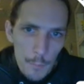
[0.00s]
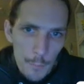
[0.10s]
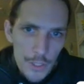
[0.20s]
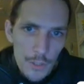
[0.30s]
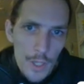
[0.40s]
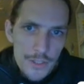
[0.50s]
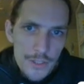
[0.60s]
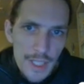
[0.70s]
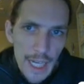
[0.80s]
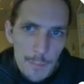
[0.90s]
But the ones
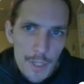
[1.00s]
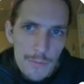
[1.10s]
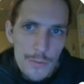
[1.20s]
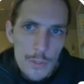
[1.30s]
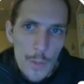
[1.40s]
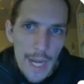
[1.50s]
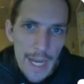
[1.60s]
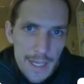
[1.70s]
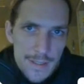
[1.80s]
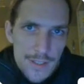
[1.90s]
that came in through
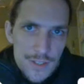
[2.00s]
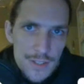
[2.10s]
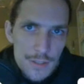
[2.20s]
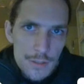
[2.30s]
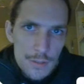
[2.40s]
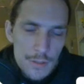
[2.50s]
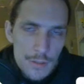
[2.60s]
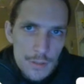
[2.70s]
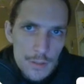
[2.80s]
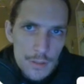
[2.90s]
his
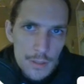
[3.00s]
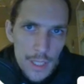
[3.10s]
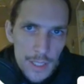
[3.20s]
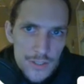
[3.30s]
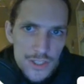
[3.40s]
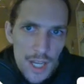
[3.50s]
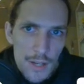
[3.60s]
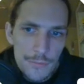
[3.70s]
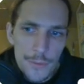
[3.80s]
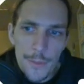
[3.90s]

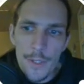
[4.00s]
stuff,